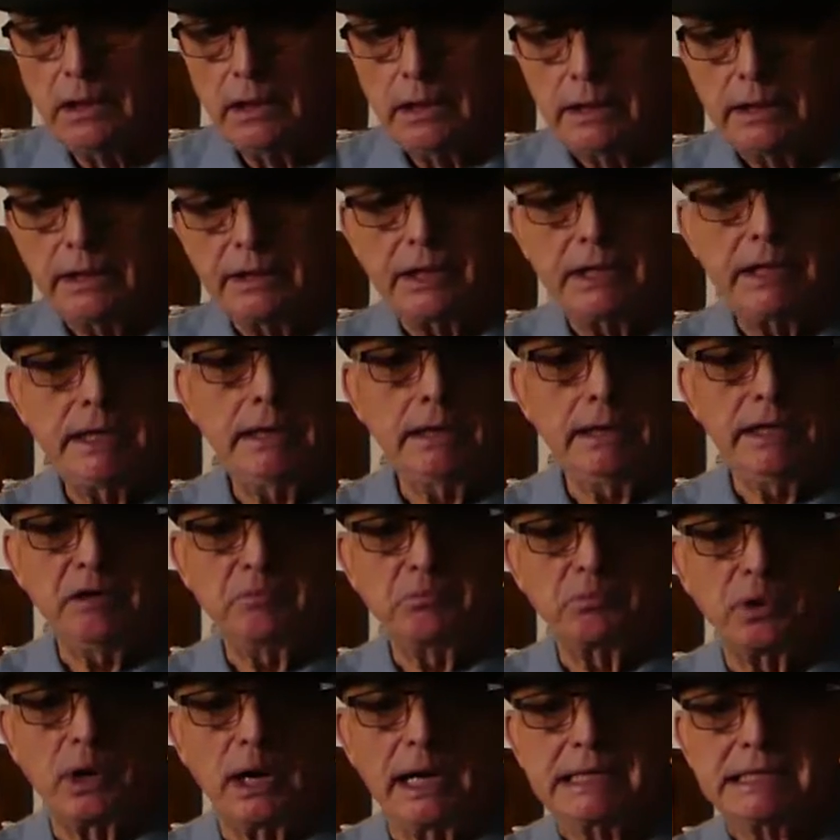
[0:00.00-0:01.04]
Now, the healing
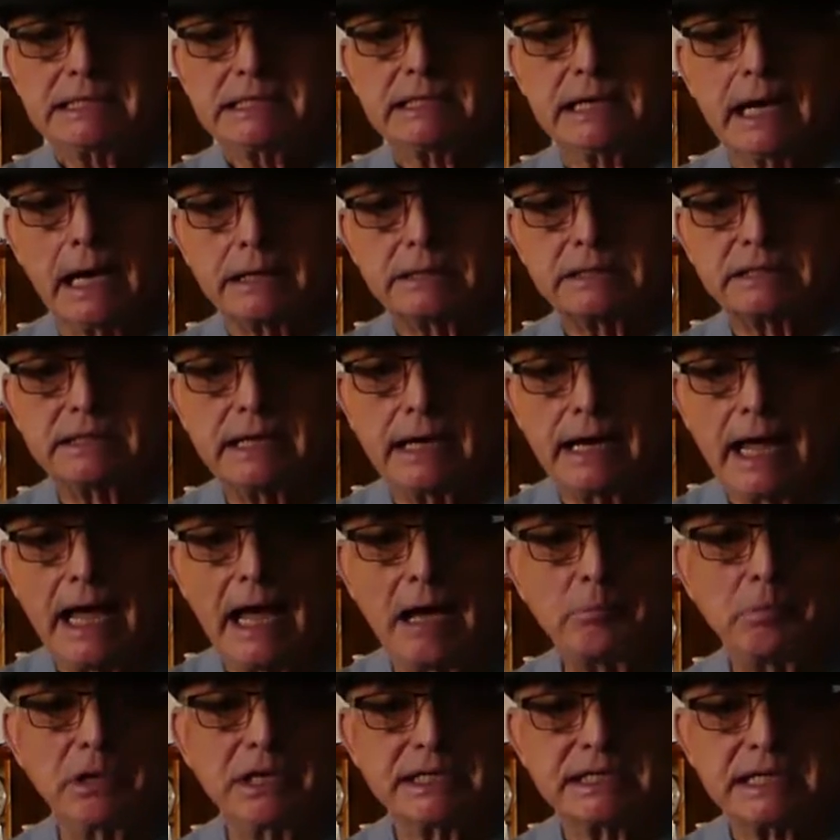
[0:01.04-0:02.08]
process that
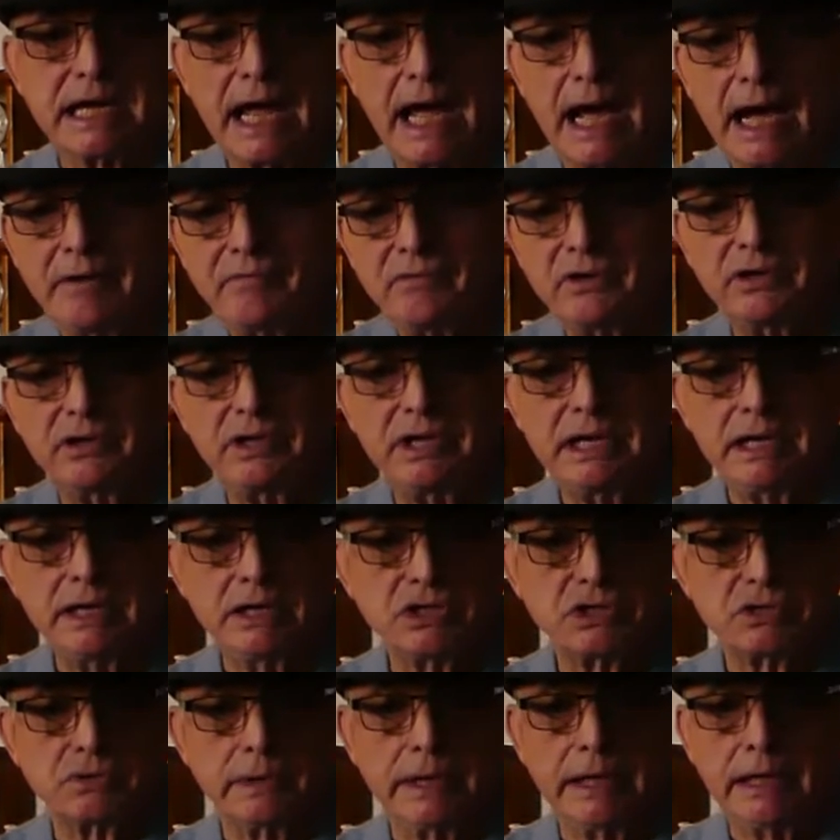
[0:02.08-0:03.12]
happens after the
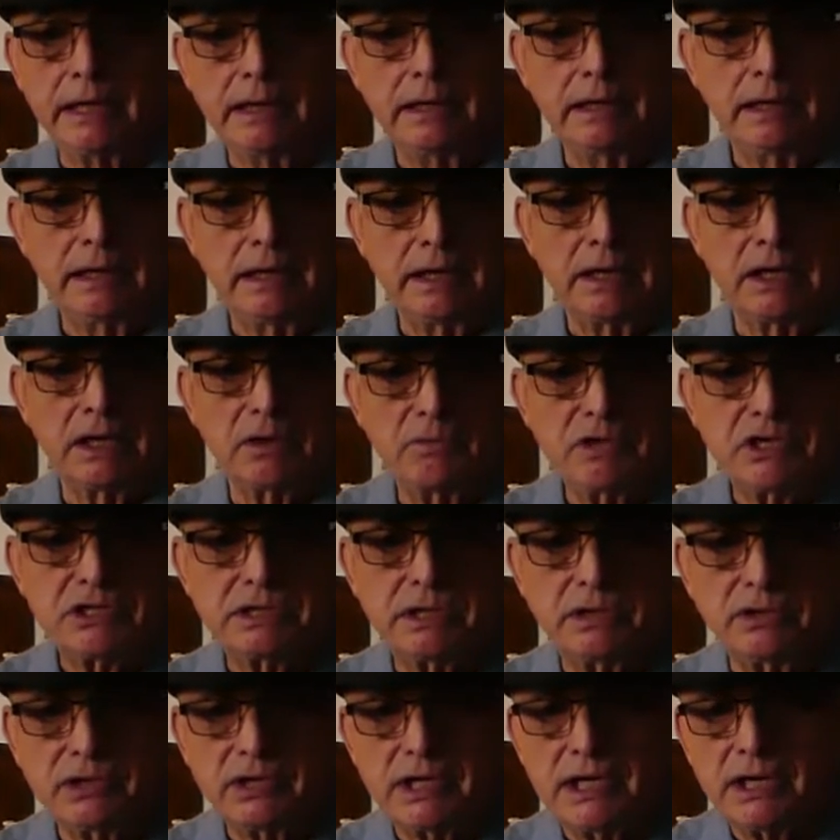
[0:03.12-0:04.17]
injury can
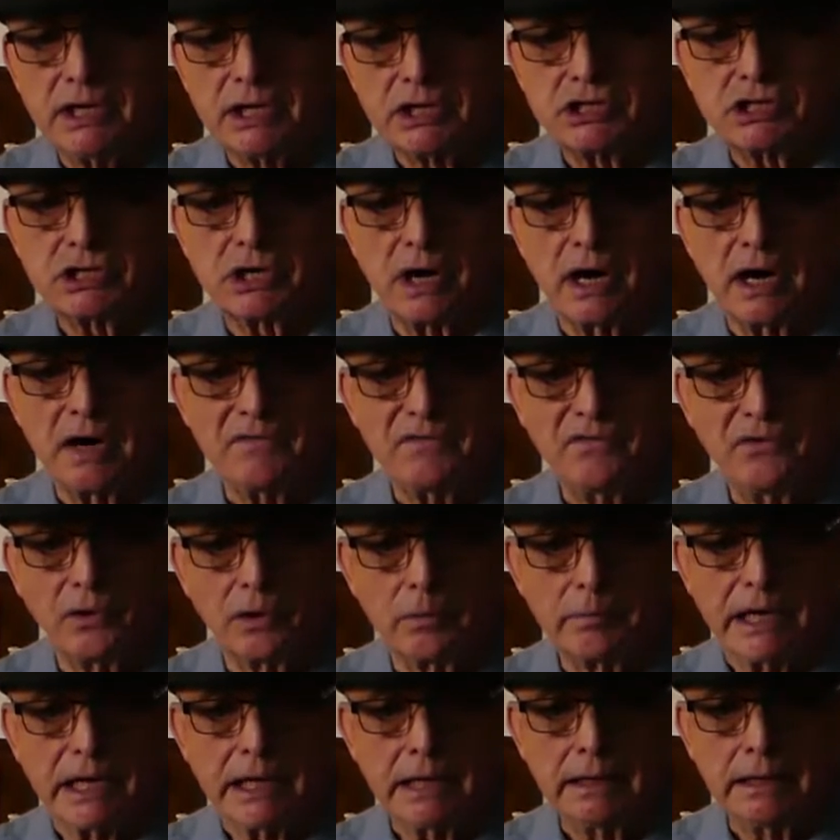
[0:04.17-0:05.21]
result in a scar
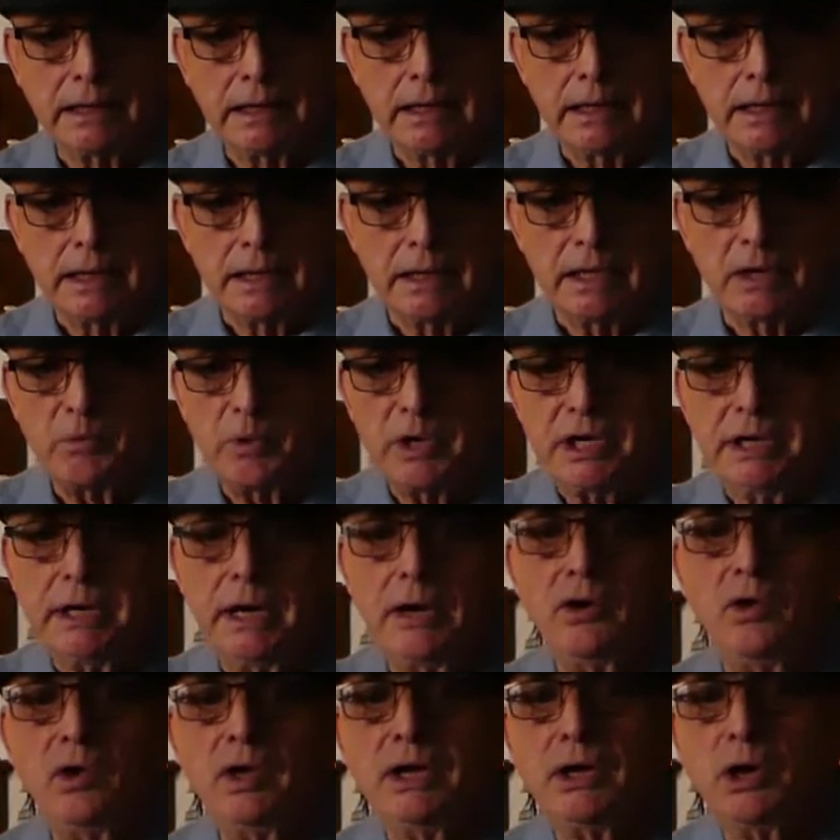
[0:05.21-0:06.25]
forming that would
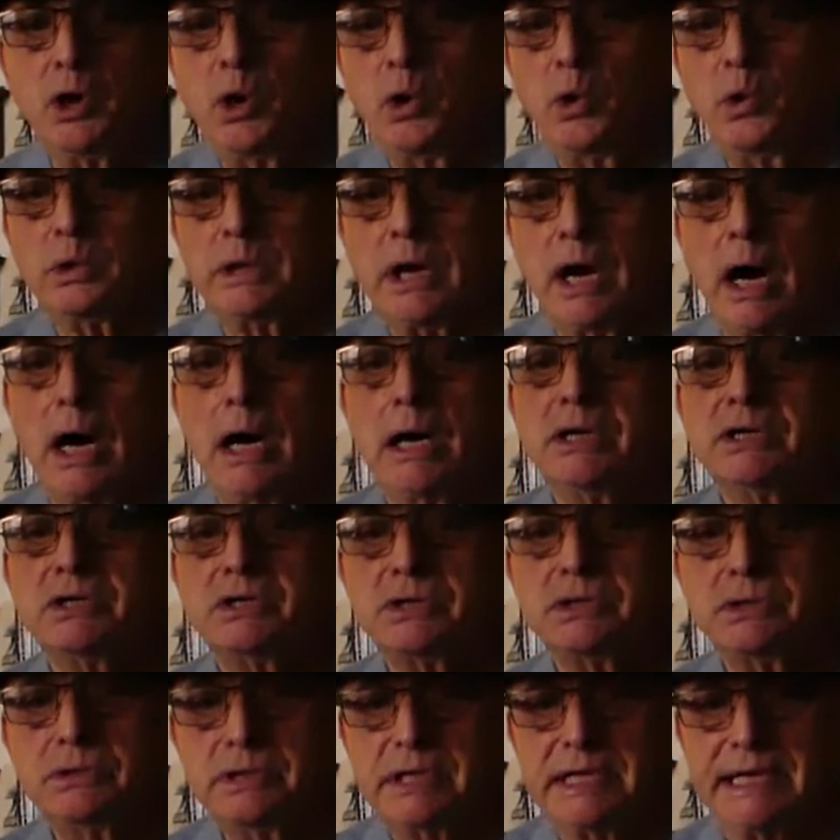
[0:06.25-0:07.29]
not only hold on
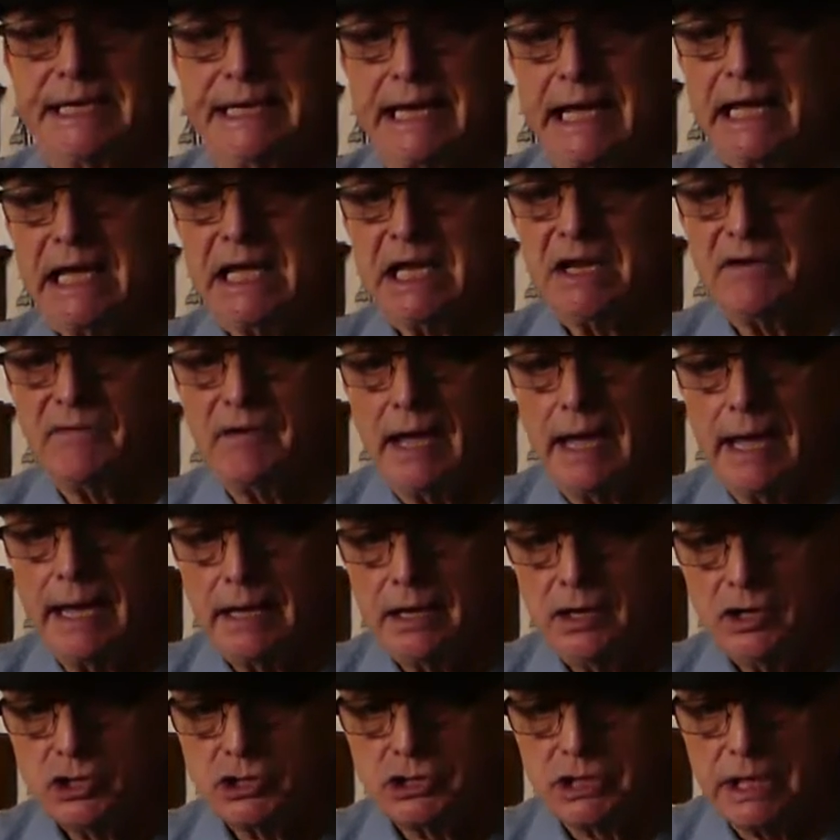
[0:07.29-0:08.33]
to the negative
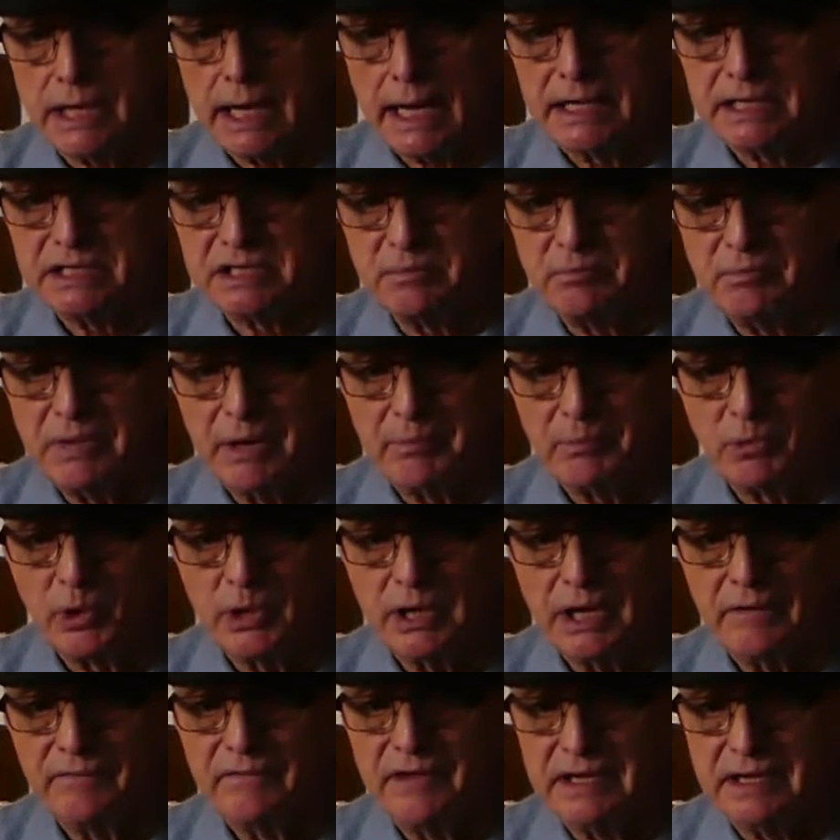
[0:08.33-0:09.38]
energy as a memory
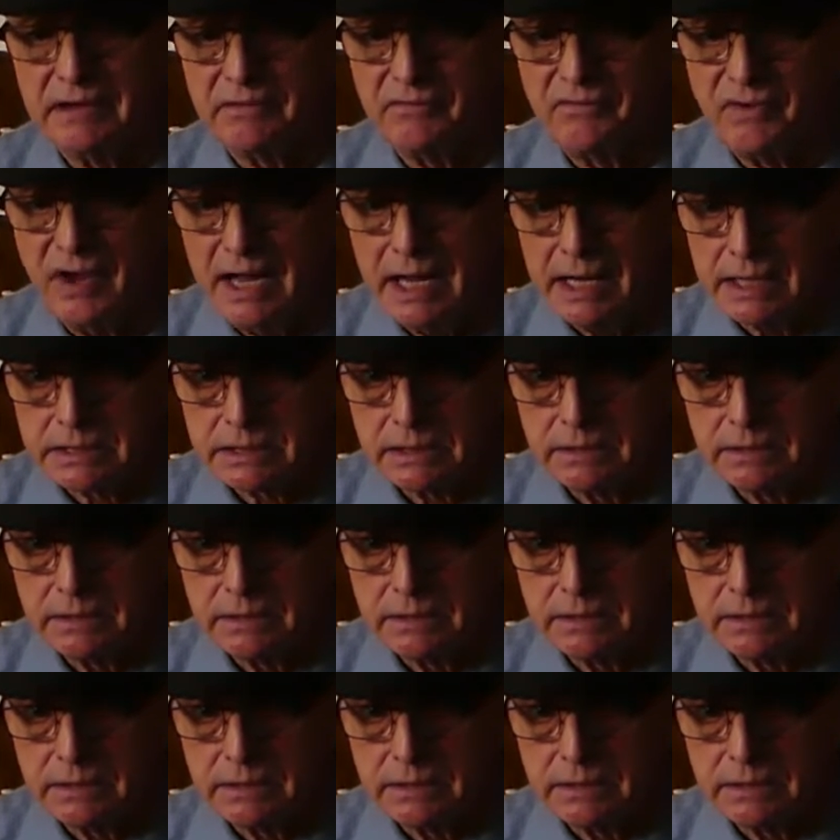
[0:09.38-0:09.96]
of the event,